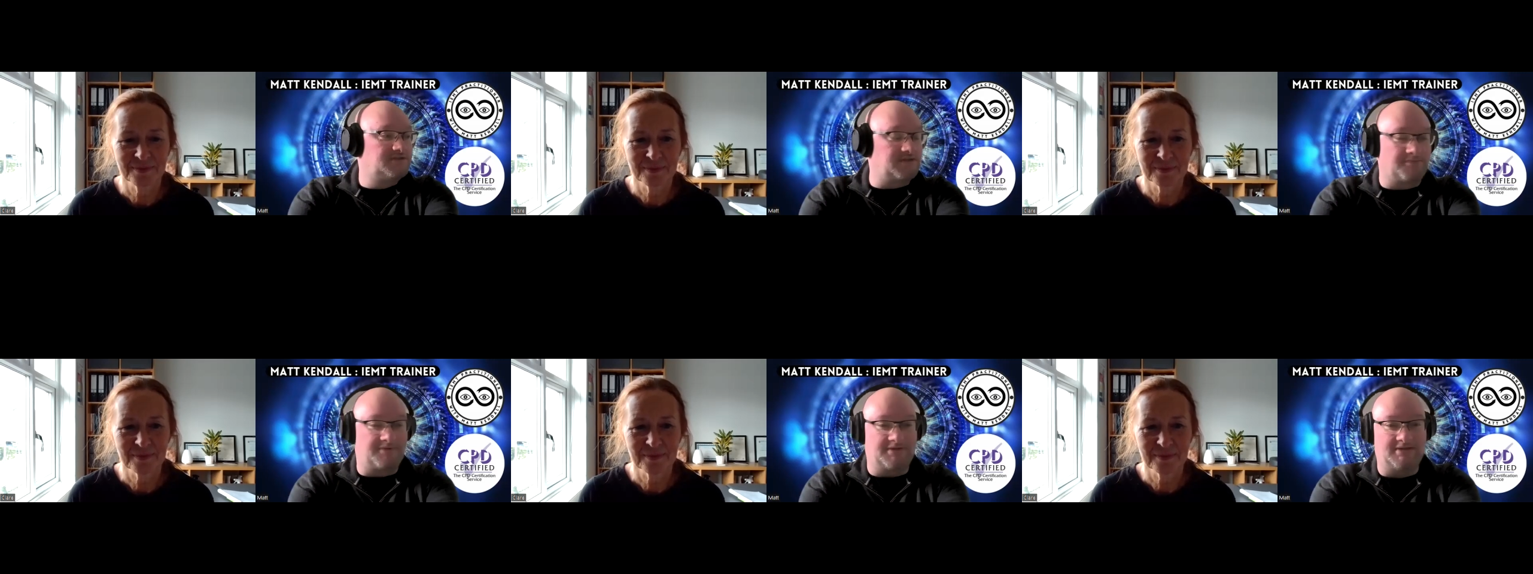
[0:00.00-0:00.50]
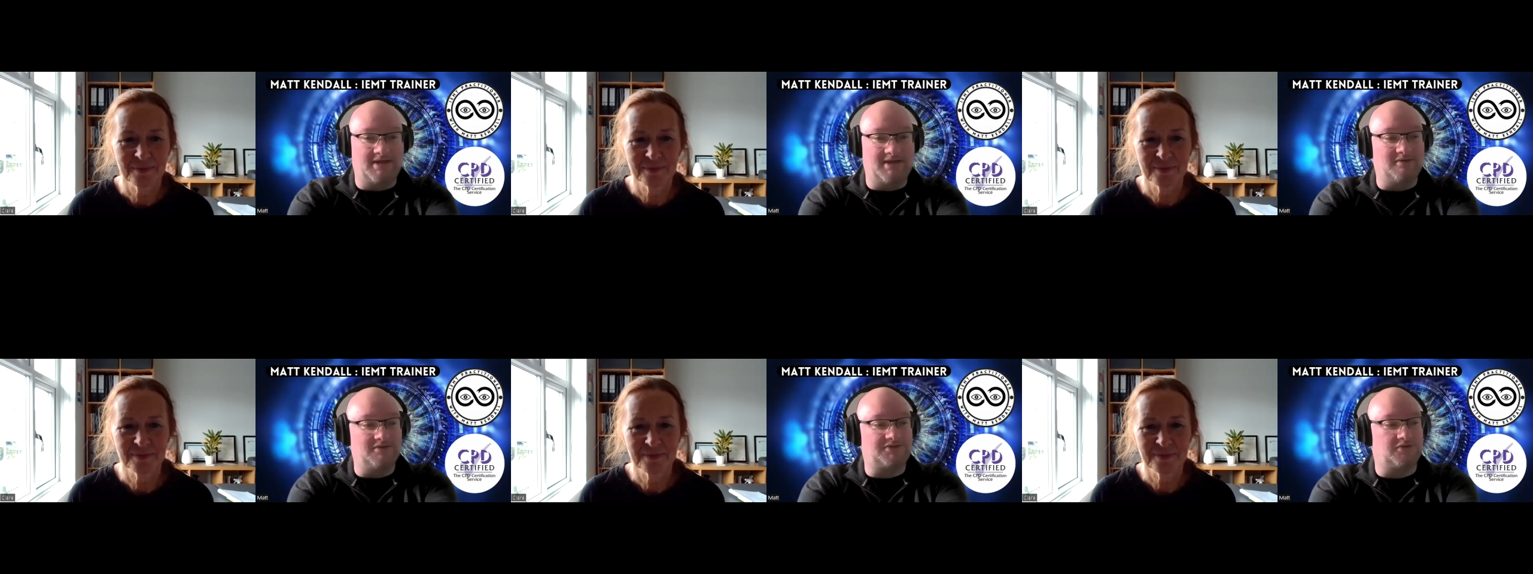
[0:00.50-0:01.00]
Speaker 1: something
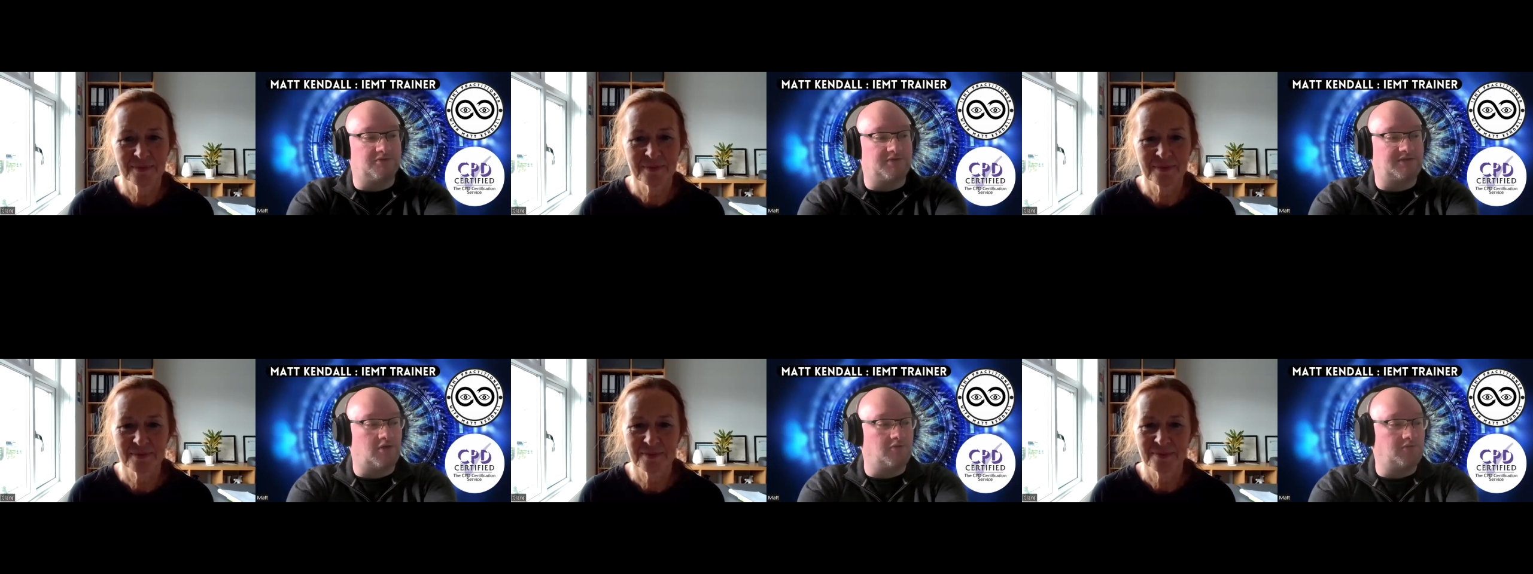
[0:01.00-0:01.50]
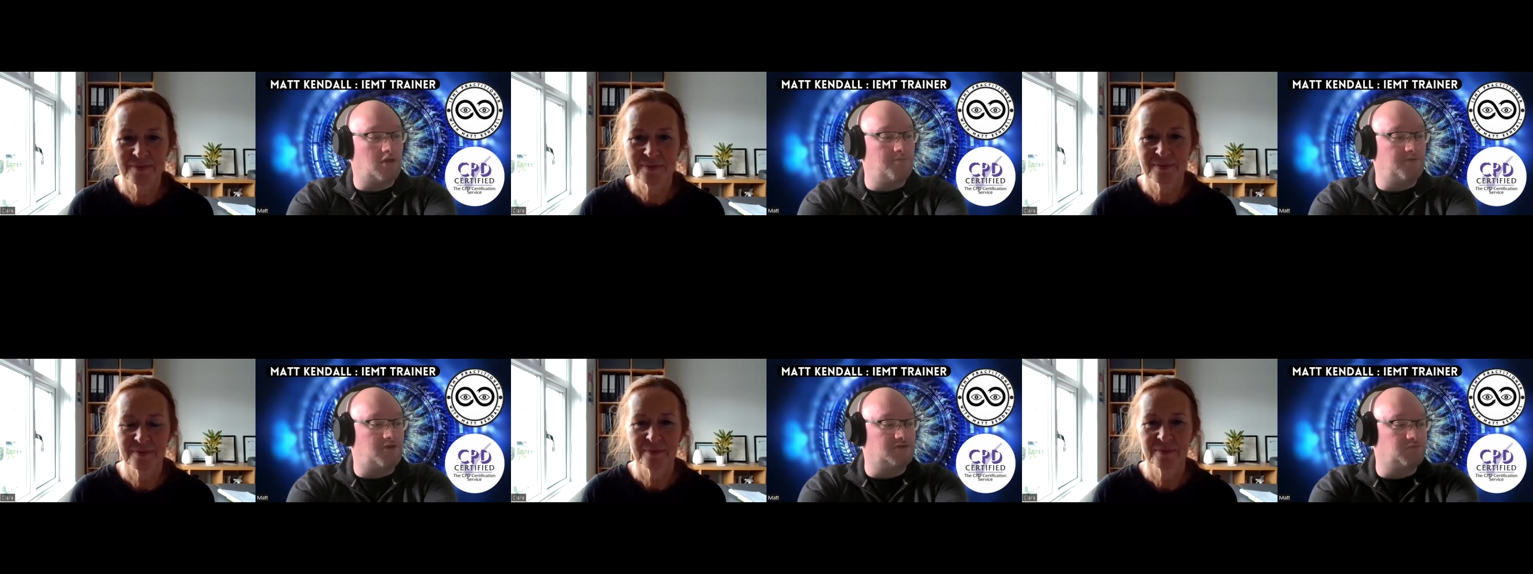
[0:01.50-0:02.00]
else, or they don't
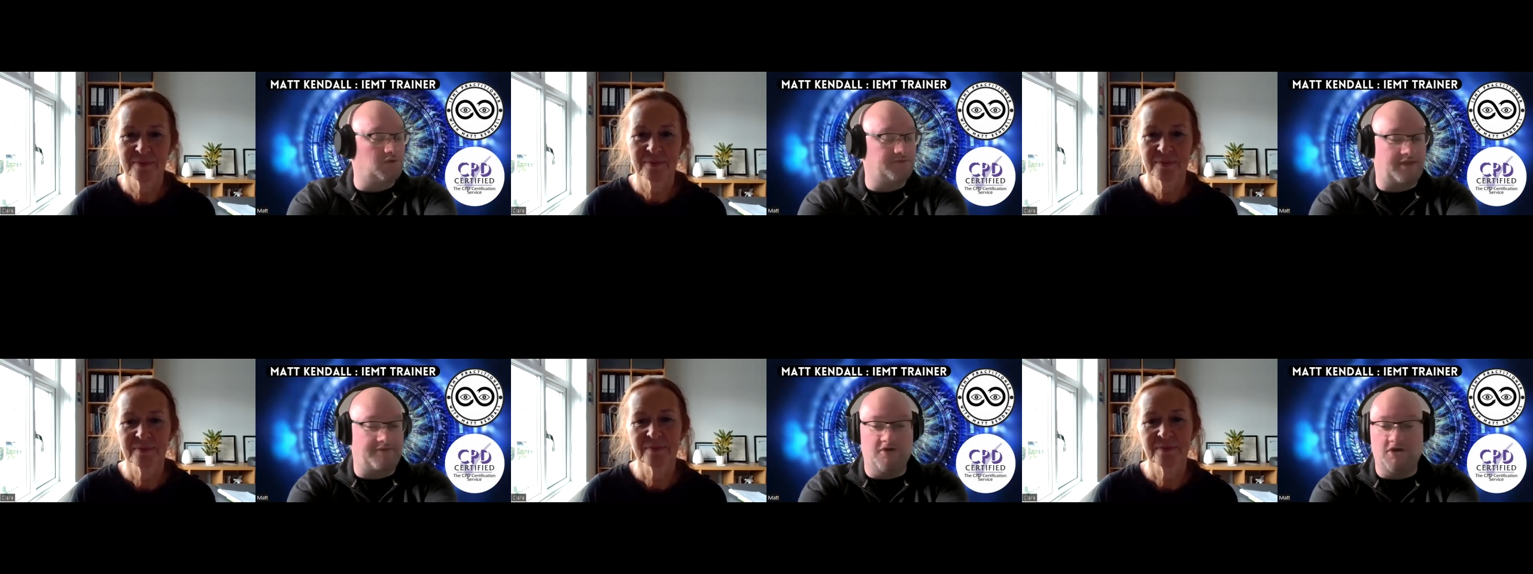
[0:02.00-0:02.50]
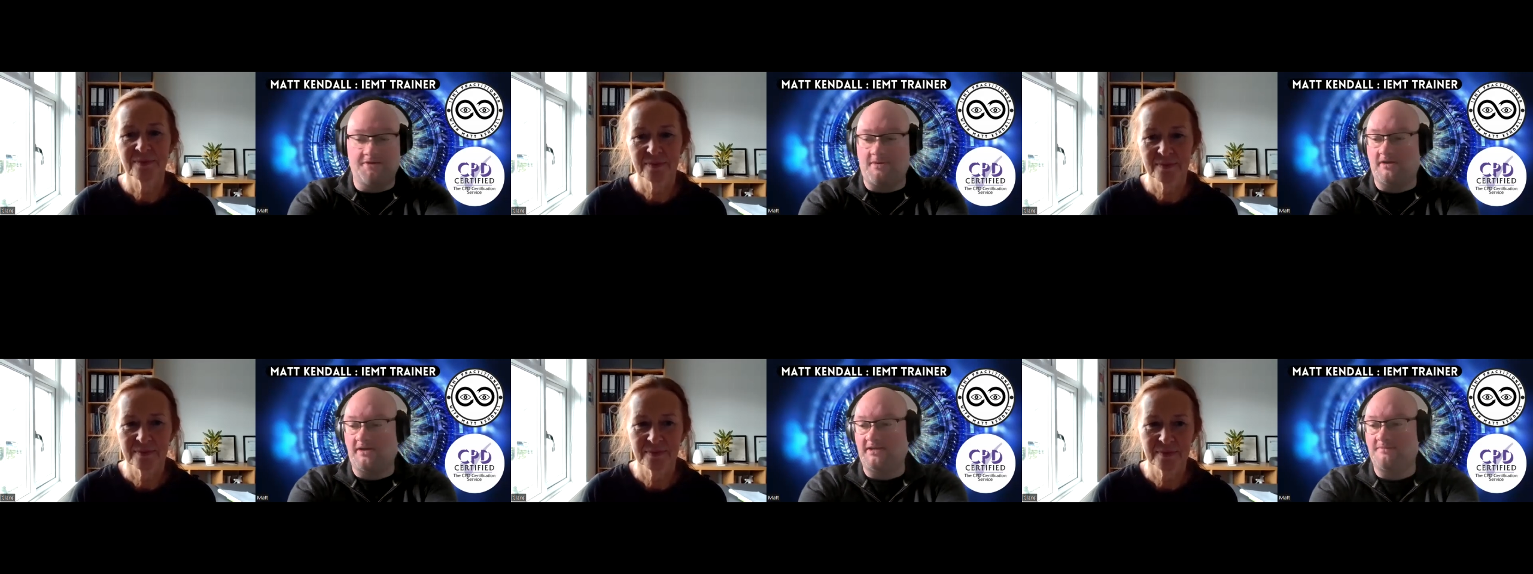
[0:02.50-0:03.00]
know because what they've heard
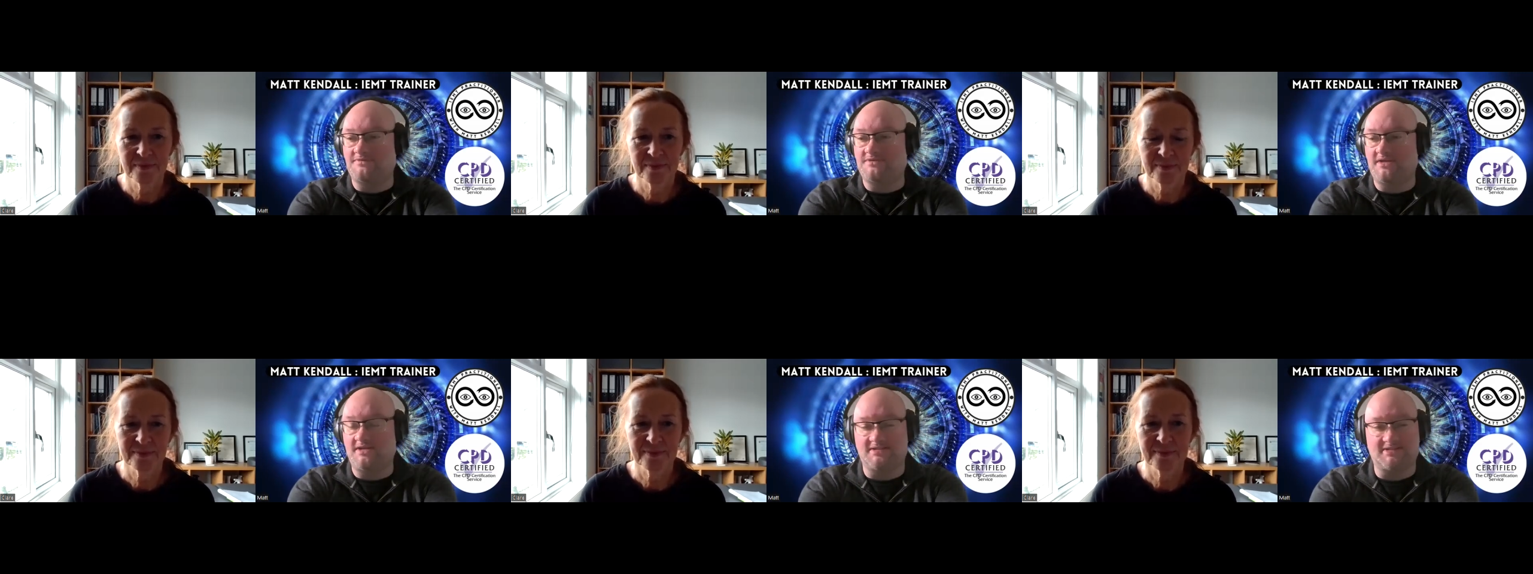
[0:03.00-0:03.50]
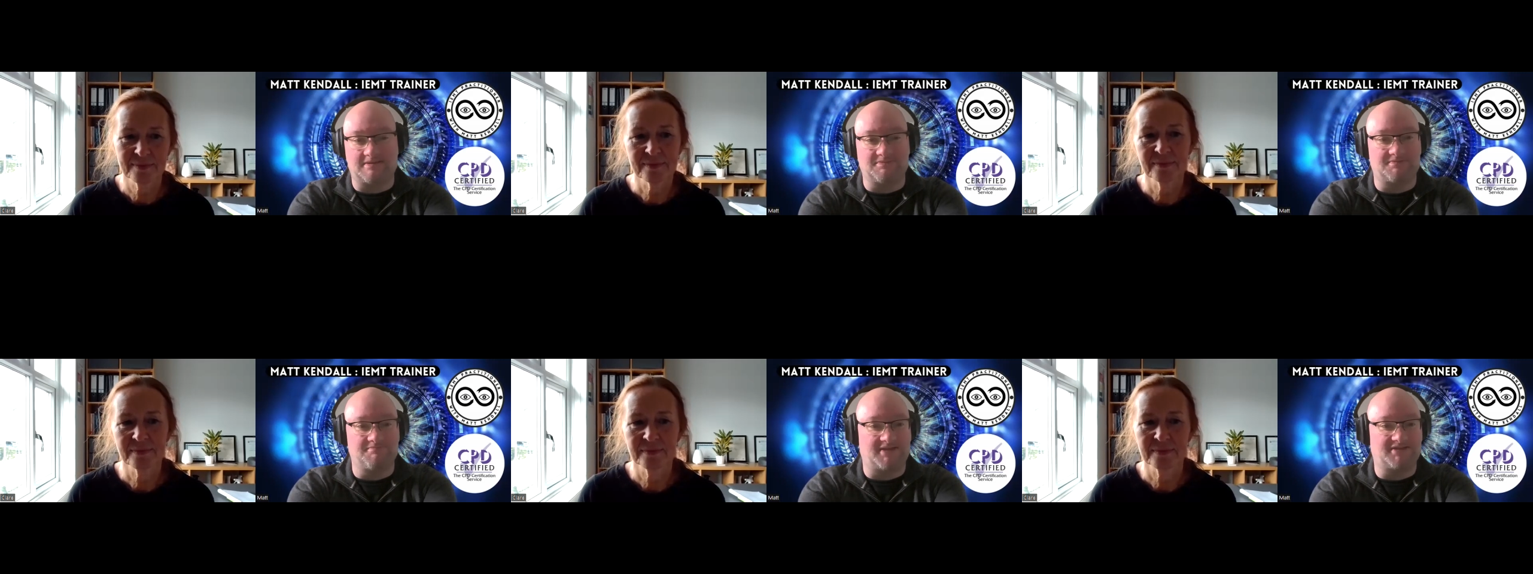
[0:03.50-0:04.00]
about IEMT, it
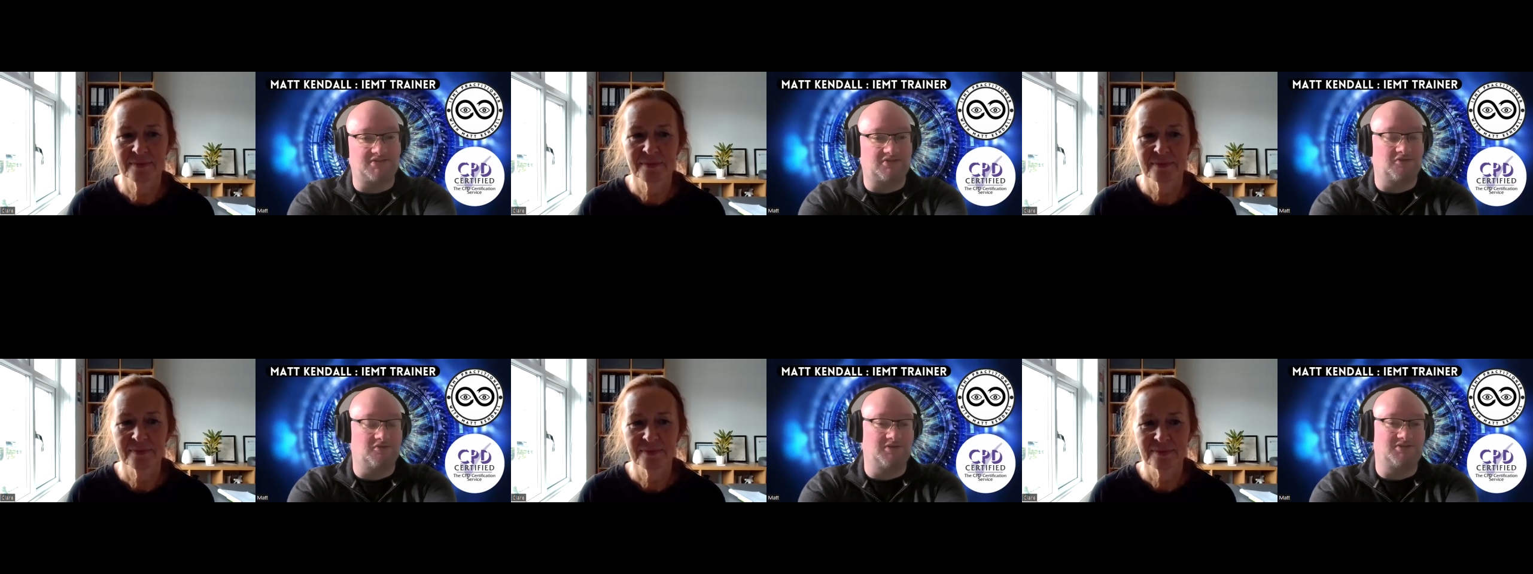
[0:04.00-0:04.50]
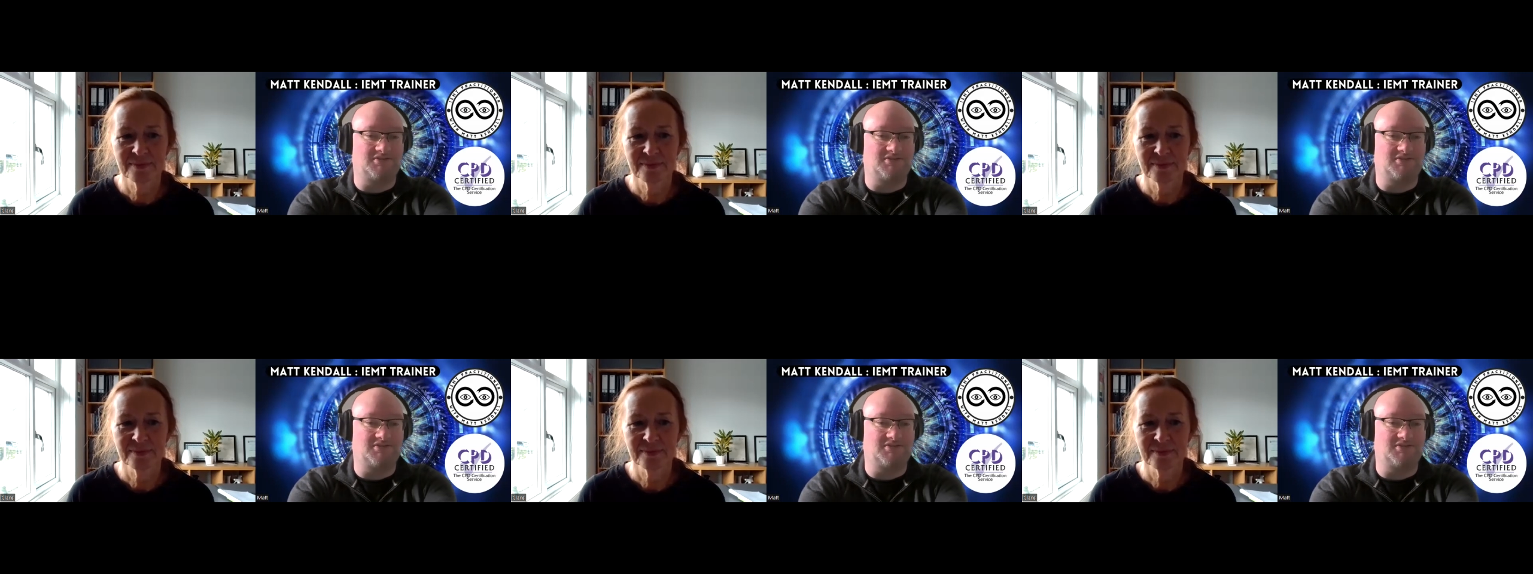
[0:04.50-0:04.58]
seems magical.